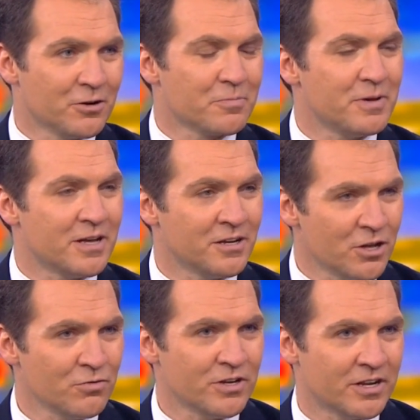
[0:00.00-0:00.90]

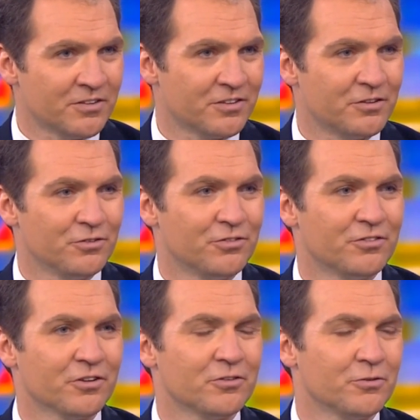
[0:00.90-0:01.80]
European Union
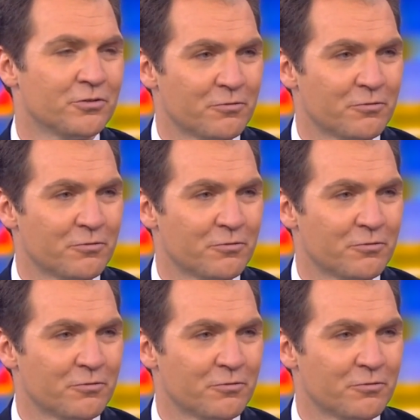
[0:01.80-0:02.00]
institutions don't do it.